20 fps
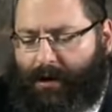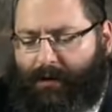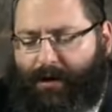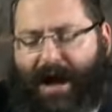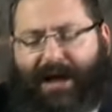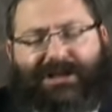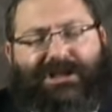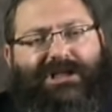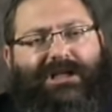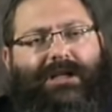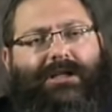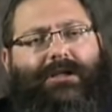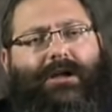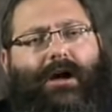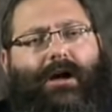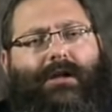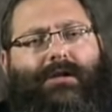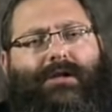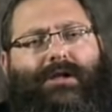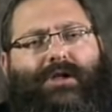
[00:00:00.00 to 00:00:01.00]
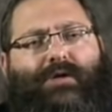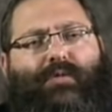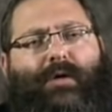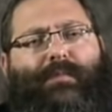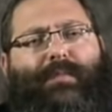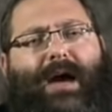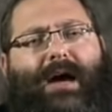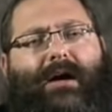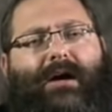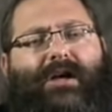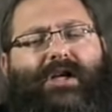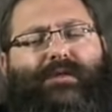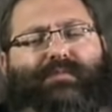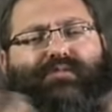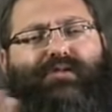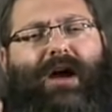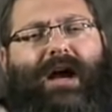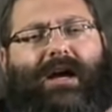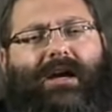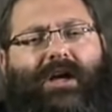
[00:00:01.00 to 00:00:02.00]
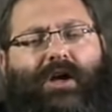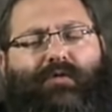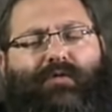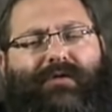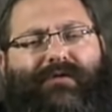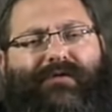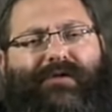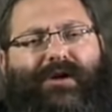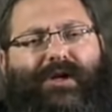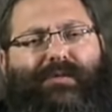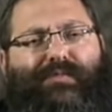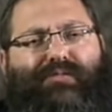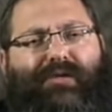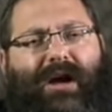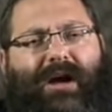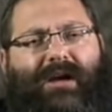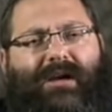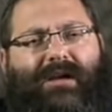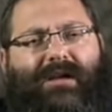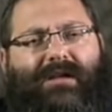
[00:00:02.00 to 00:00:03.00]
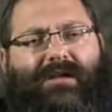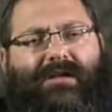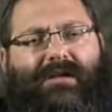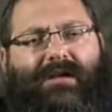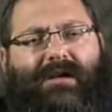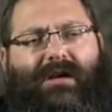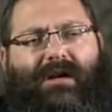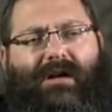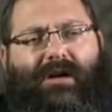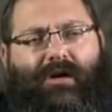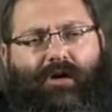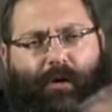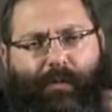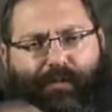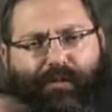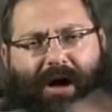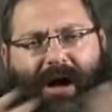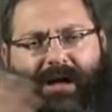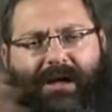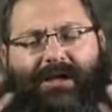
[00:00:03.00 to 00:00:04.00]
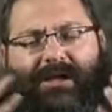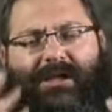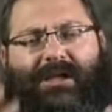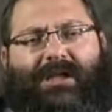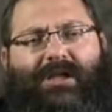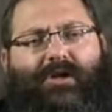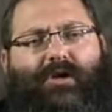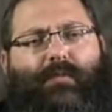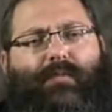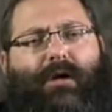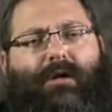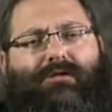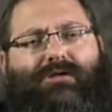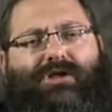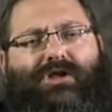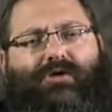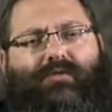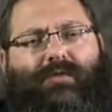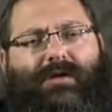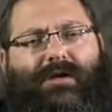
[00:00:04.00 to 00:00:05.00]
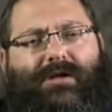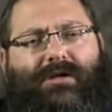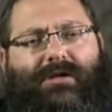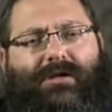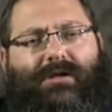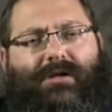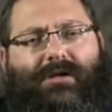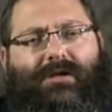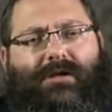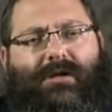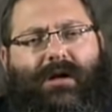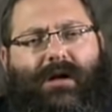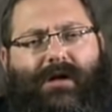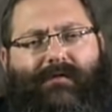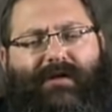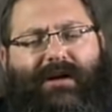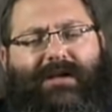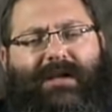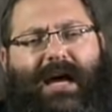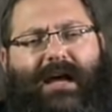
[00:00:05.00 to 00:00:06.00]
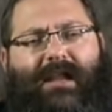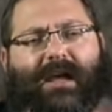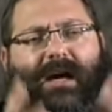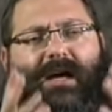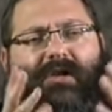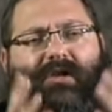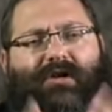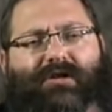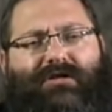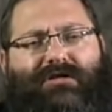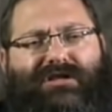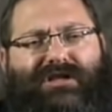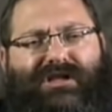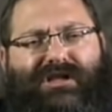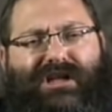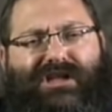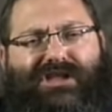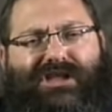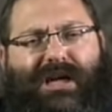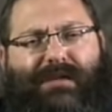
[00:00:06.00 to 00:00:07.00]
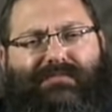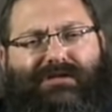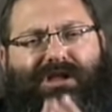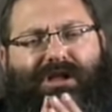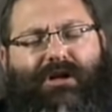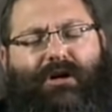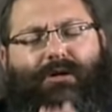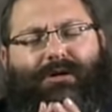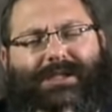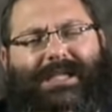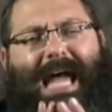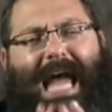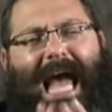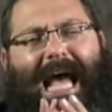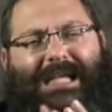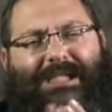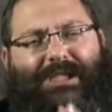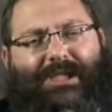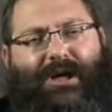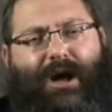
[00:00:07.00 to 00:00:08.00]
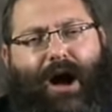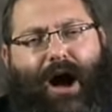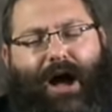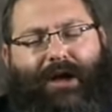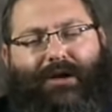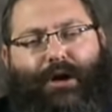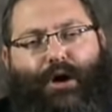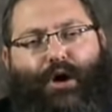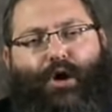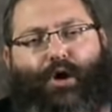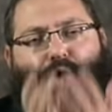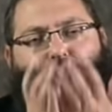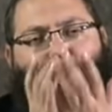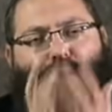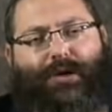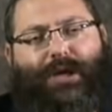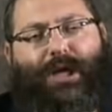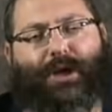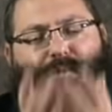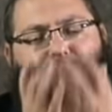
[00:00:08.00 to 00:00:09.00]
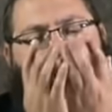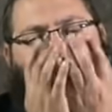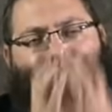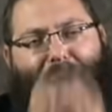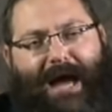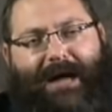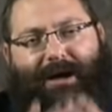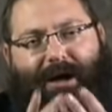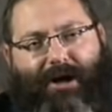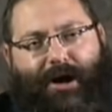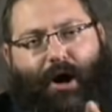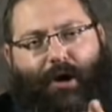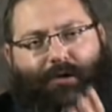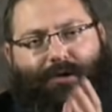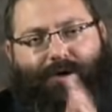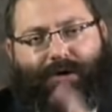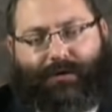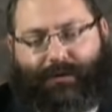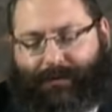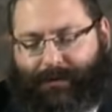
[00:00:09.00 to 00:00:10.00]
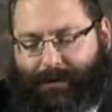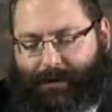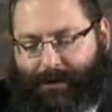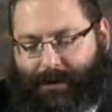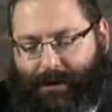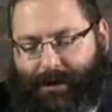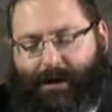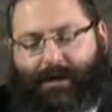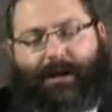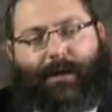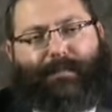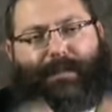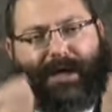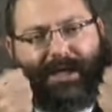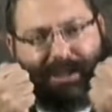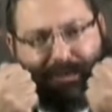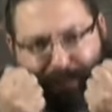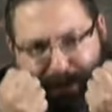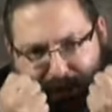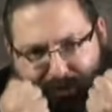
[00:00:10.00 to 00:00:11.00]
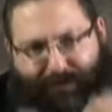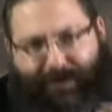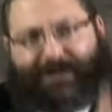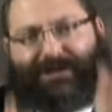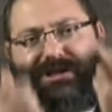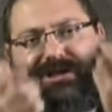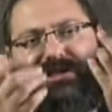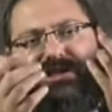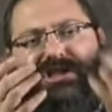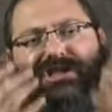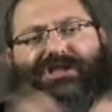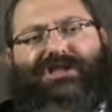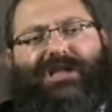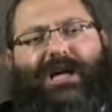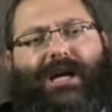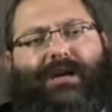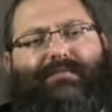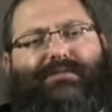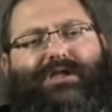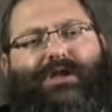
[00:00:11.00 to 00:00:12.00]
Rashi told us Rebecca is pregnant. Rivka is pregnant. Her pregnancy is tumultuous. Vatelech Lidur Hashem. She goes to ask God, who did Rebecca go to? Lebeis Medrash Shel Shem.